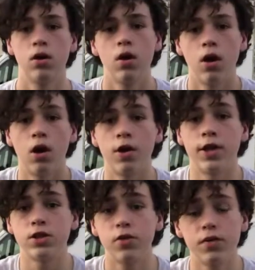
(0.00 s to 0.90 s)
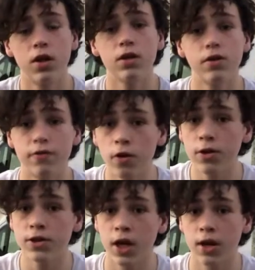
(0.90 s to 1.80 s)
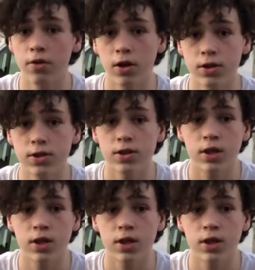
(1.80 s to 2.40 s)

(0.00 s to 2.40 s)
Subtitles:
Alright, so we've done the forward side cross,